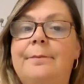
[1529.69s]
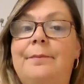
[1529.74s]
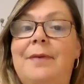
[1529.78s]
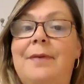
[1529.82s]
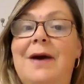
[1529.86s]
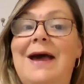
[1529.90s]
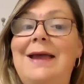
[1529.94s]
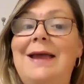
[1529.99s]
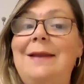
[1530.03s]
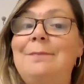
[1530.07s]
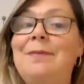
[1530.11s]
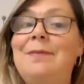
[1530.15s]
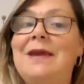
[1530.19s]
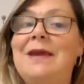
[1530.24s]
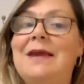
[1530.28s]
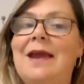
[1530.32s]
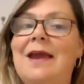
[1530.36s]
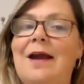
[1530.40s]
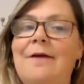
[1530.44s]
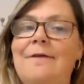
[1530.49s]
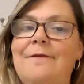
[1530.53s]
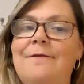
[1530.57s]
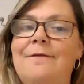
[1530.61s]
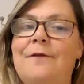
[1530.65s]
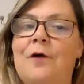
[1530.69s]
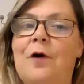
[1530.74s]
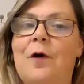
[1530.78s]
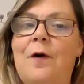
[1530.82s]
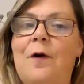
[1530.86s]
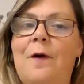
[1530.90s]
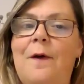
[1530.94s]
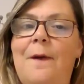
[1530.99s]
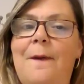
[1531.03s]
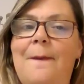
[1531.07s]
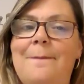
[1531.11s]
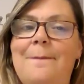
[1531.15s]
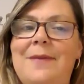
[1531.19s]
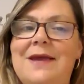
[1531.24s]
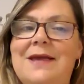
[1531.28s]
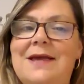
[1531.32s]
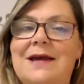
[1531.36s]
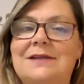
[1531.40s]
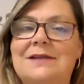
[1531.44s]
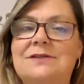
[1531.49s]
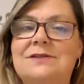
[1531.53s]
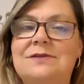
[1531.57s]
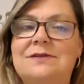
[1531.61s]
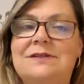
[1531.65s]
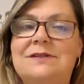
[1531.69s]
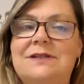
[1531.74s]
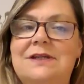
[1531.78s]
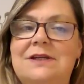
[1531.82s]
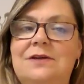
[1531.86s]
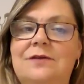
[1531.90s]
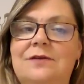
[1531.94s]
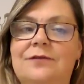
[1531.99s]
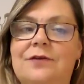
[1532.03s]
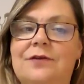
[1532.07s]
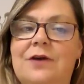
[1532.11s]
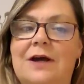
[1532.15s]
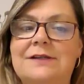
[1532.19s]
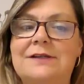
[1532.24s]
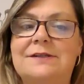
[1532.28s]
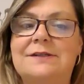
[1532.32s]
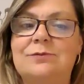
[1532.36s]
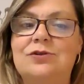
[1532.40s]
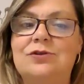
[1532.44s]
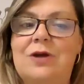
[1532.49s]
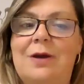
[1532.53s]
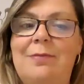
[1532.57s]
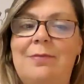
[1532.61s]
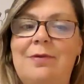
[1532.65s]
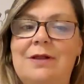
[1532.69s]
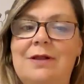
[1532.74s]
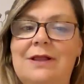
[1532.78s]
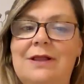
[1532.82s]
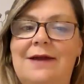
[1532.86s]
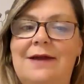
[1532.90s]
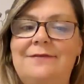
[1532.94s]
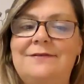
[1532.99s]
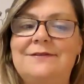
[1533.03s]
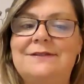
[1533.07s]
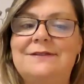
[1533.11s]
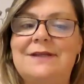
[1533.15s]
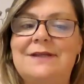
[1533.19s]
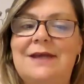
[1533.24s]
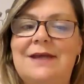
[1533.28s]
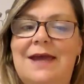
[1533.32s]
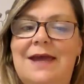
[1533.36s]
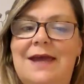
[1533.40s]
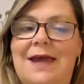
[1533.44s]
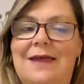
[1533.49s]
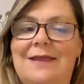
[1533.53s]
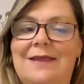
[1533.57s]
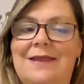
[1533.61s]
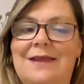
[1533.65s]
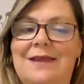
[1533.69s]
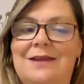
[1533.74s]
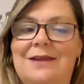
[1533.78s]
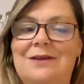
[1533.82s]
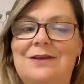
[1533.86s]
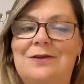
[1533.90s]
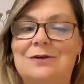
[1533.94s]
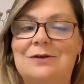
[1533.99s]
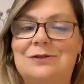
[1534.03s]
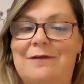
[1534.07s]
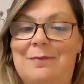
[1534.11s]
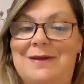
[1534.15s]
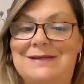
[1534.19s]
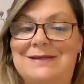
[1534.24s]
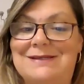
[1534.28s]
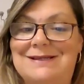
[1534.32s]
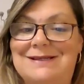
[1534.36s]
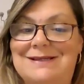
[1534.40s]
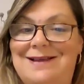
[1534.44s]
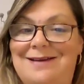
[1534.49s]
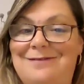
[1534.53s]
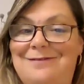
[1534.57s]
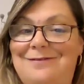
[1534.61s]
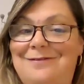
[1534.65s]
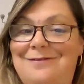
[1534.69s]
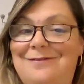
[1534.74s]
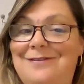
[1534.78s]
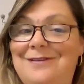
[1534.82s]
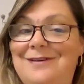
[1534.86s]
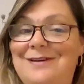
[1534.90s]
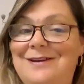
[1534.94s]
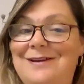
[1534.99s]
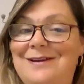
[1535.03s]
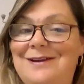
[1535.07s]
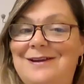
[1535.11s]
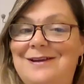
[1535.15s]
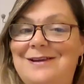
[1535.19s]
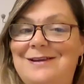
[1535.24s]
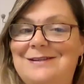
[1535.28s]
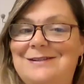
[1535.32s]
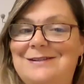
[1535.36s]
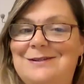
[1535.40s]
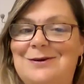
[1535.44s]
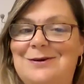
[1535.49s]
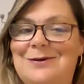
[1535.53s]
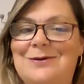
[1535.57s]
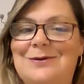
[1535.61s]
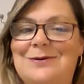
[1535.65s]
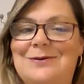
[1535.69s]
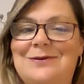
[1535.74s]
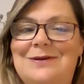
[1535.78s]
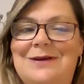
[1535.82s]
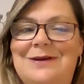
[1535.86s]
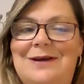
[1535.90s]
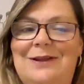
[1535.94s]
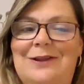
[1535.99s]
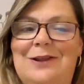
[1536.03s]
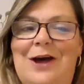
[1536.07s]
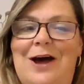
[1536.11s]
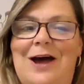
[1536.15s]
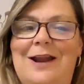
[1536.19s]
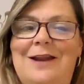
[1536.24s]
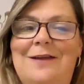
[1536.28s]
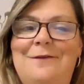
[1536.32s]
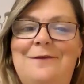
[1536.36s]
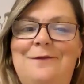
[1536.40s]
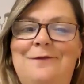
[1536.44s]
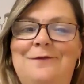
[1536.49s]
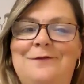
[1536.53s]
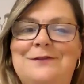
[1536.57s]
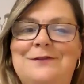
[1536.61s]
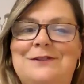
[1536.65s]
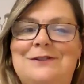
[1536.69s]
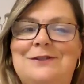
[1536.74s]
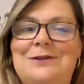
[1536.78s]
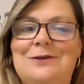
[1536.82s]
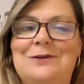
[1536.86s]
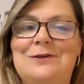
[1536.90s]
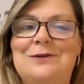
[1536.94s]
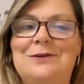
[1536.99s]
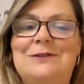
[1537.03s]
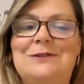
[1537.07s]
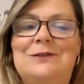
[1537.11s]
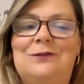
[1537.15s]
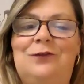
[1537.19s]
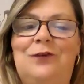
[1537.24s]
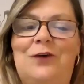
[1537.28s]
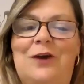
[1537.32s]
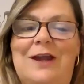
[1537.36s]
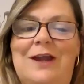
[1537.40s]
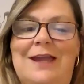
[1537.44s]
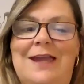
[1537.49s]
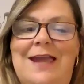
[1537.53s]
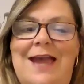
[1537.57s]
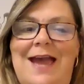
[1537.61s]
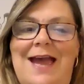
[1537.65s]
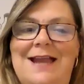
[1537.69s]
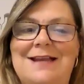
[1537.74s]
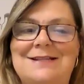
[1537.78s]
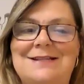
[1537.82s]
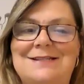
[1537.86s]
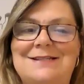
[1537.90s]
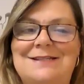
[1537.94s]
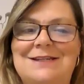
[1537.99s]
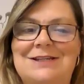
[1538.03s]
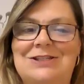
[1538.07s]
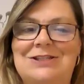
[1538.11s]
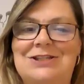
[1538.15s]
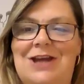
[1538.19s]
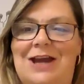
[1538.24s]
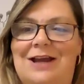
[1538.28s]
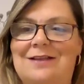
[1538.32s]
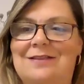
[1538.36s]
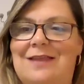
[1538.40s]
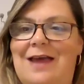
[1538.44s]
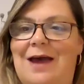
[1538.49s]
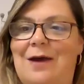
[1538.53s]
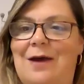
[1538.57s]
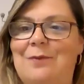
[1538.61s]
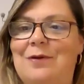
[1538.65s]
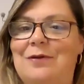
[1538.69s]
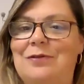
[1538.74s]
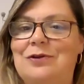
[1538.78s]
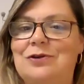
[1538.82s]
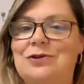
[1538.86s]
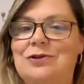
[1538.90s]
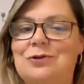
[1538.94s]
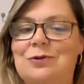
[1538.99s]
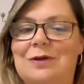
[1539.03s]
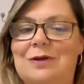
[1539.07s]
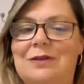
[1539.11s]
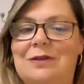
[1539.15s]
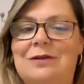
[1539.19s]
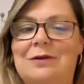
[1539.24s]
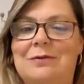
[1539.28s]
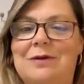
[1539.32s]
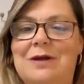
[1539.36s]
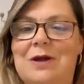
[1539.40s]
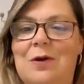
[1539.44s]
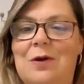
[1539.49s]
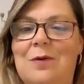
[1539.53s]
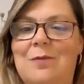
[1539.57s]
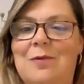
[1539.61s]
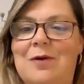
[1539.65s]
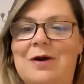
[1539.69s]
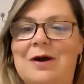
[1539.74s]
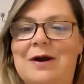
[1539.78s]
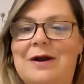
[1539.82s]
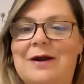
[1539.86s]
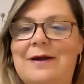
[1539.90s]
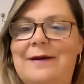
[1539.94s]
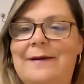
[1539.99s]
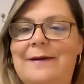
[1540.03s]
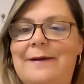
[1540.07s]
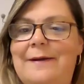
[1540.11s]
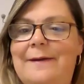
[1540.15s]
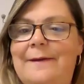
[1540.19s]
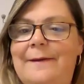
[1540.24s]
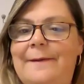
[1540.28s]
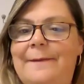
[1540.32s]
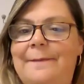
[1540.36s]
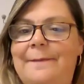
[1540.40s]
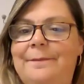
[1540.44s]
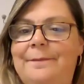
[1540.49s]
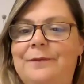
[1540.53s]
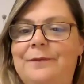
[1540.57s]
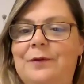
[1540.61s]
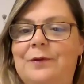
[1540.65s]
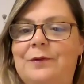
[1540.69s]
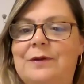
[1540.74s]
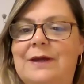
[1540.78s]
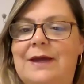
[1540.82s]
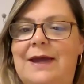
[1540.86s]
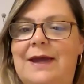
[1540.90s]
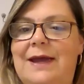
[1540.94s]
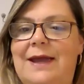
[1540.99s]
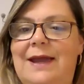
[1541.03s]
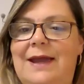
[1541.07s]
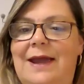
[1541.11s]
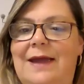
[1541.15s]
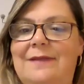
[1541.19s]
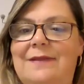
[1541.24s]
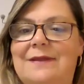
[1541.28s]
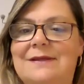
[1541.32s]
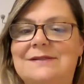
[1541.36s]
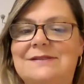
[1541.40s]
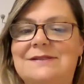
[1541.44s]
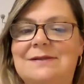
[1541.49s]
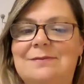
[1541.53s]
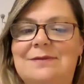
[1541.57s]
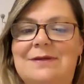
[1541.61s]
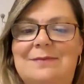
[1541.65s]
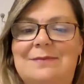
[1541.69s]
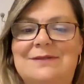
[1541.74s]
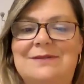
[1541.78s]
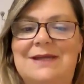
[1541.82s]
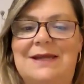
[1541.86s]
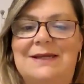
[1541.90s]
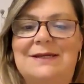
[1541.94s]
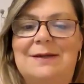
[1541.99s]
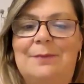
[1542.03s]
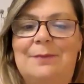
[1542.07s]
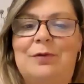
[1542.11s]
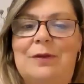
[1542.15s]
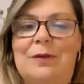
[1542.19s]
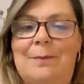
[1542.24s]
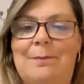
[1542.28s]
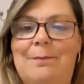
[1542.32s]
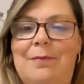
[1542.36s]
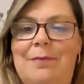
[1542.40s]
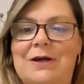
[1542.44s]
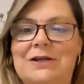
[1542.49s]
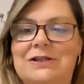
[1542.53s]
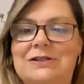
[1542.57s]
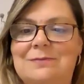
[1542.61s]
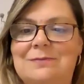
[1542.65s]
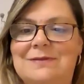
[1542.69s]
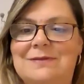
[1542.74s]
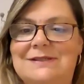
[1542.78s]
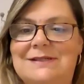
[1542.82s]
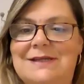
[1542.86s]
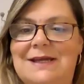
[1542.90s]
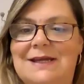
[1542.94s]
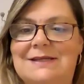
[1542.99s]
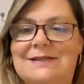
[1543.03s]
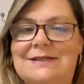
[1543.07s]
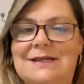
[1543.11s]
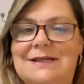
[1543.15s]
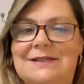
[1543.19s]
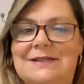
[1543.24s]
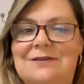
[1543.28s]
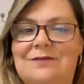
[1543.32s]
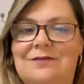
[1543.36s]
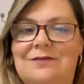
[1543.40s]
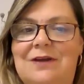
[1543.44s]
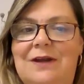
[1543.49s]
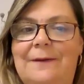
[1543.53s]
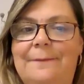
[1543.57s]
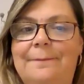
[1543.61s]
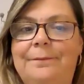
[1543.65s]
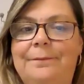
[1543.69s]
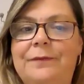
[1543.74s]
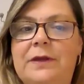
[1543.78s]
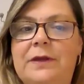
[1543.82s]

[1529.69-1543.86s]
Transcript: But be careful, because you see you've got some treble clefs, and then you also have a bass clef. So a lot of students forget to check that when they're doing theory homework, okay? And then sometimes they end up with a bunch of mistakes because of it.